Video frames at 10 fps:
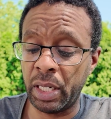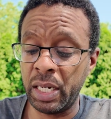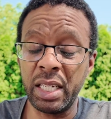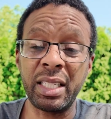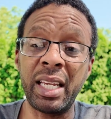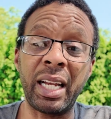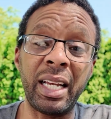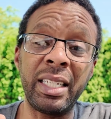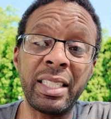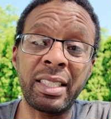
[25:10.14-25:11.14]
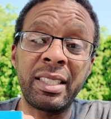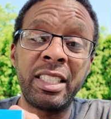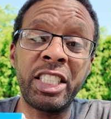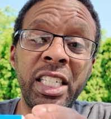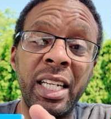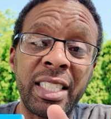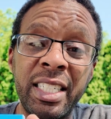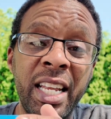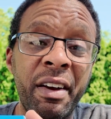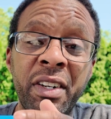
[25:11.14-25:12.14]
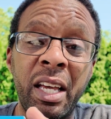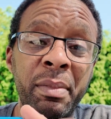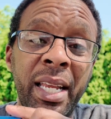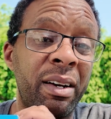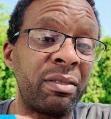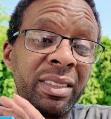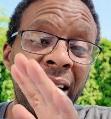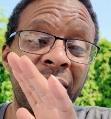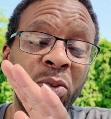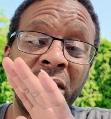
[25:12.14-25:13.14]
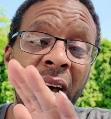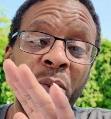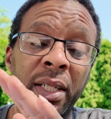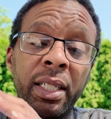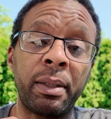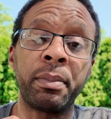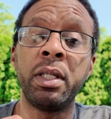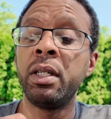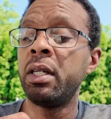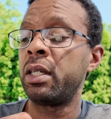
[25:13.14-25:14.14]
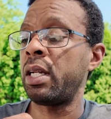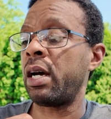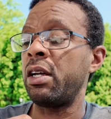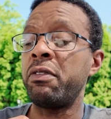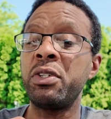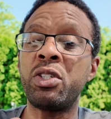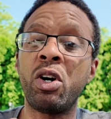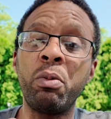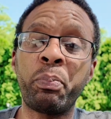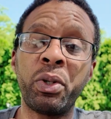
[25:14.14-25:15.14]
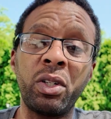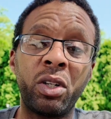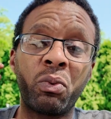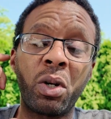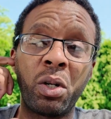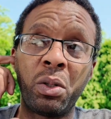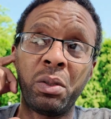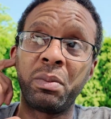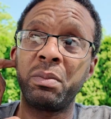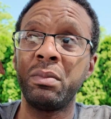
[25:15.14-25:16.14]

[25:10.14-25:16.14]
and this sheet has never let me down, not one time. Now, if you don't print on a roll,